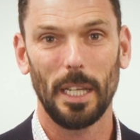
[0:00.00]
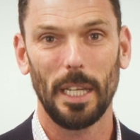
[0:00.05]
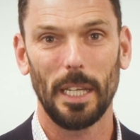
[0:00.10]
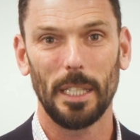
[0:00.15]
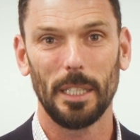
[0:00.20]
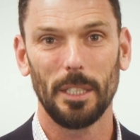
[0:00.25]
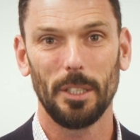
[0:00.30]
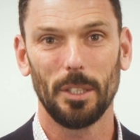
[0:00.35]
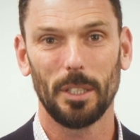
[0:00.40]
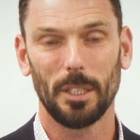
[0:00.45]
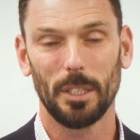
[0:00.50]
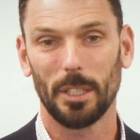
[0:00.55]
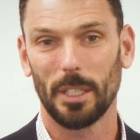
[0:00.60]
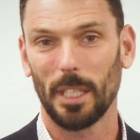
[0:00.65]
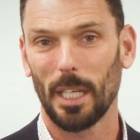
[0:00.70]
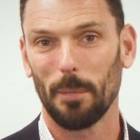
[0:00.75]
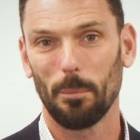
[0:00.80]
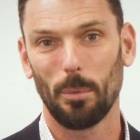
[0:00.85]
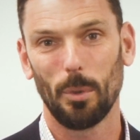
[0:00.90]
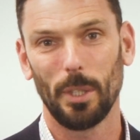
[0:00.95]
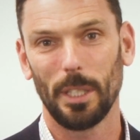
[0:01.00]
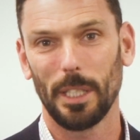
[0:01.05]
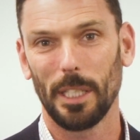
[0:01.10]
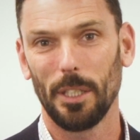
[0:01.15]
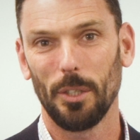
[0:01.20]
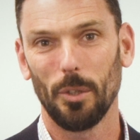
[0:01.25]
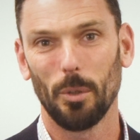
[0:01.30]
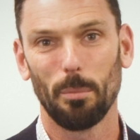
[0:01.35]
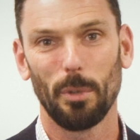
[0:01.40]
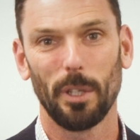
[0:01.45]
and you can start putting
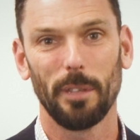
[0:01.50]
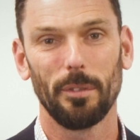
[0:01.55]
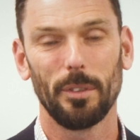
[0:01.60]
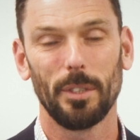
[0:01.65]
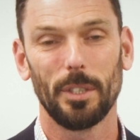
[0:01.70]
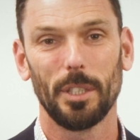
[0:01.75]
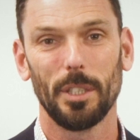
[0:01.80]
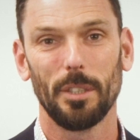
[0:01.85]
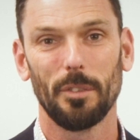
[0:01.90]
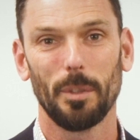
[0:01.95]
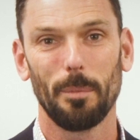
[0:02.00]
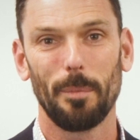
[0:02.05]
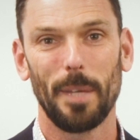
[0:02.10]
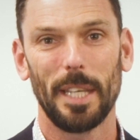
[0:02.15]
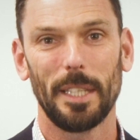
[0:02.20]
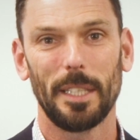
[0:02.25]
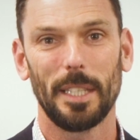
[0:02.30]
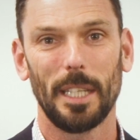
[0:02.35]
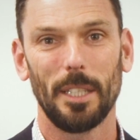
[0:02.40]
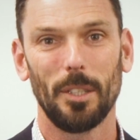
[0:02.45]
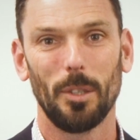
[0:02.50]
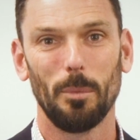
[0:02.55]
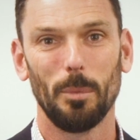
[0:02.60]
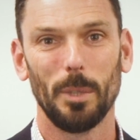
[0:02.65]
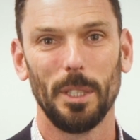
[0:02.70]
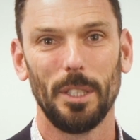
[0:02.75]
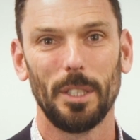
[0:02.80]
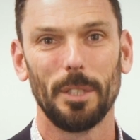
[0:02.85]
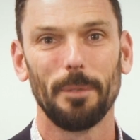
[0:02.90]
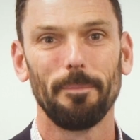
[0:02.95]
in your preferences from that date
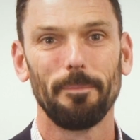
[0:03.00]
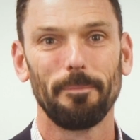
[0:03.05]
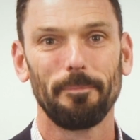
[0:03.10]
onwards.